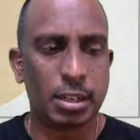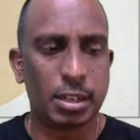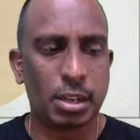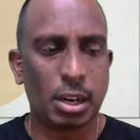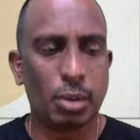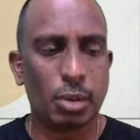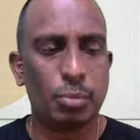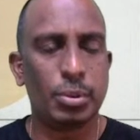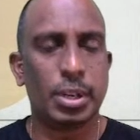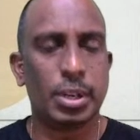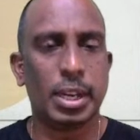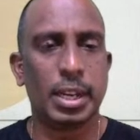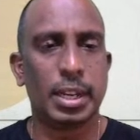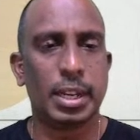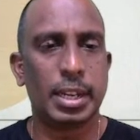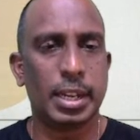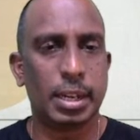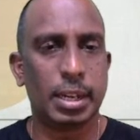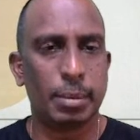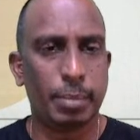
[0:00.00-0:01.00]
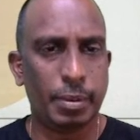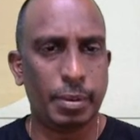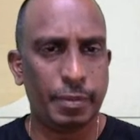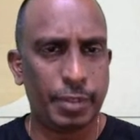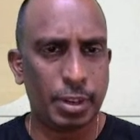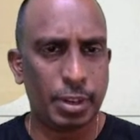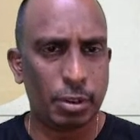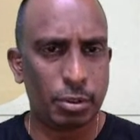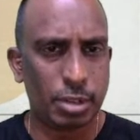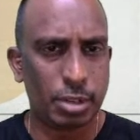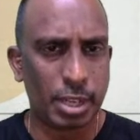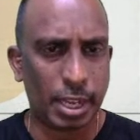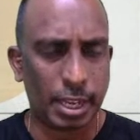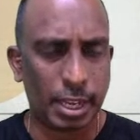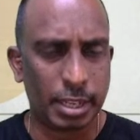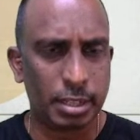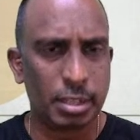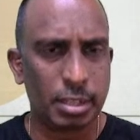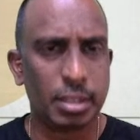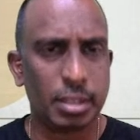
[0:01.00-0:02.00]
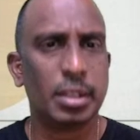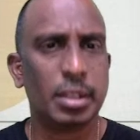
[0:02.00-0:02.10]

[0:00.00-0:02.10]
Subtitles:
cow dung and buffalo dung,